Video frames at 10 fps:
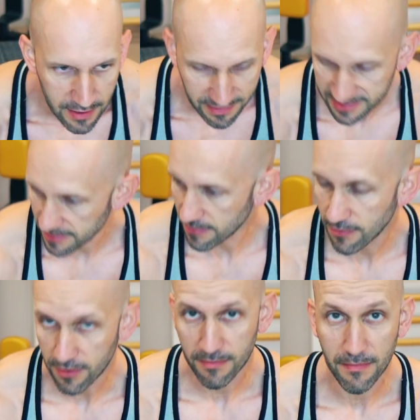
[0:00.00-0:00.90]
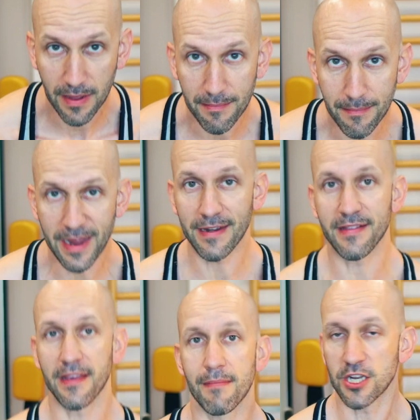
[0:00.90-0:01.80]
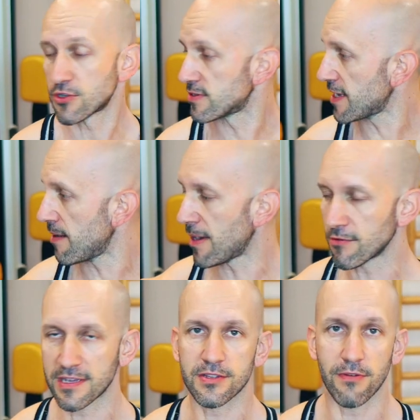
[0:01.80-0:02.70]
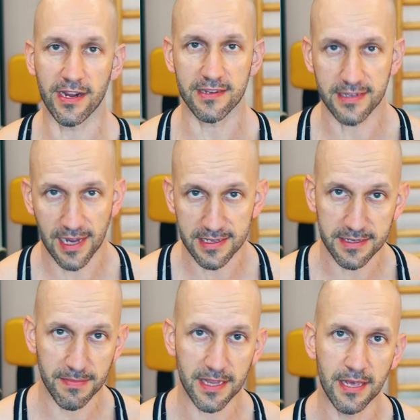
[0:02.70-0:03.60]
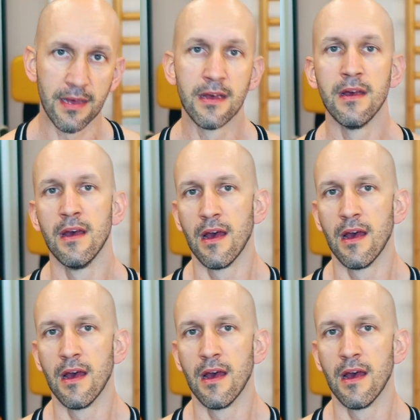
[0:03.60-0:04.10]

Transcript: there's not anything much to say about these two exercises, but